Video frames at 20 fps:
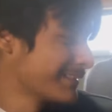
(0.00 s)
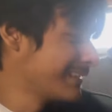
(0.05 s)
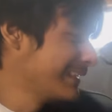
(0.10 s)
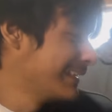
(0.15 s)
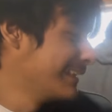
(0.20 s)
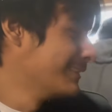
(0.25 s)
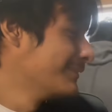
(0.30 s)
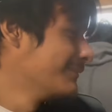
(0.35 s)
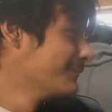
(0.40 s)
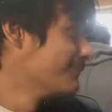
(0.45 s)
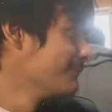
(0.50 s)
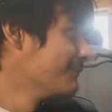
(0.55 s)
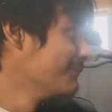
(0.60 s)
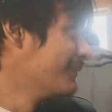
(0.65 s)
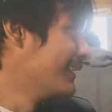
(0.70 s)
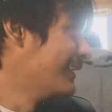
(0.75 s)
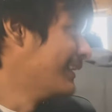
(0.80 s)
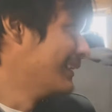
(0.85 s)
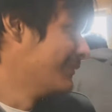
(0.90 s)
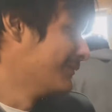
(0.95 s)
key.
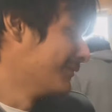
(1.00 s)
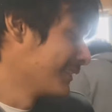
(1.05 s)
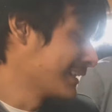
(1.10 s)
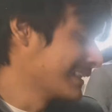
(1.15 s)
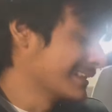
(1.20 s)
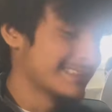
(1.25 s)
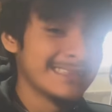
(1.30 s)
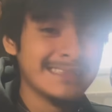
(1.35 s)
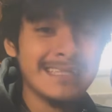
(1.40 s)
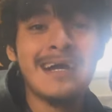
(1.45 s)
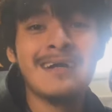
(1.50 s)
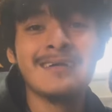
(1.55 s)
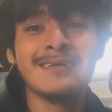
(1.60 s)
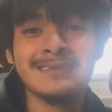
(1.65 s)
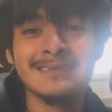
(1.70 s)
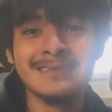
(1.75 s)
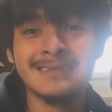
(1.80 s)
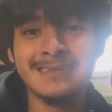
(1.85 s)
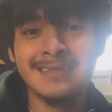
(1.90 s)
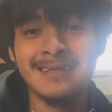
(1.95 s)
But we're gonna see how
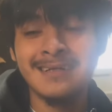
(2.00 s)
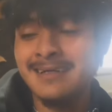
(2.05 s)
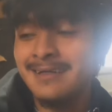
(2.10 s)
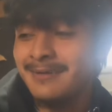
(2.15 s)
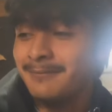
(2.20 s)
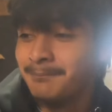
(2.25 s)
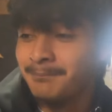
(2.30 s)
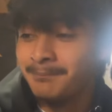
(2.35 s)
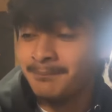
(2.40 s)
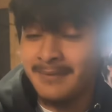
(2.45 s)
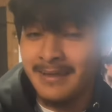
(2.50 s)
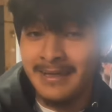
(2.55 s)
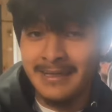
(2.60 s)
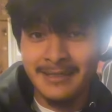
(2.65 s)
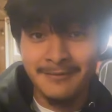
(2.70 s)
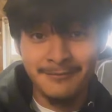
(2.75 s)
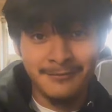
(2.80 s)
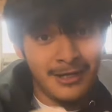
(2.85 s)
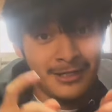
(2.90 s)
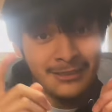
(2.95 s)
good's the cut. Like
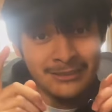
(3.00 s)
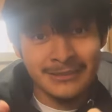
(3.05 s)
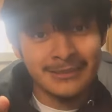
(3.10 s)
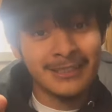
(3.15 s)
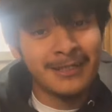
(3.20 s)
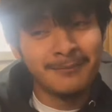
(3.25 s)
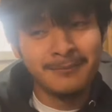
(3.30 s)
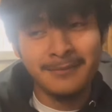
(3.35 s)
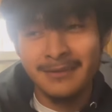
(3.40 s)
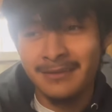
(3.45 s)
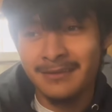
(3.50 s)
if y'all should come here.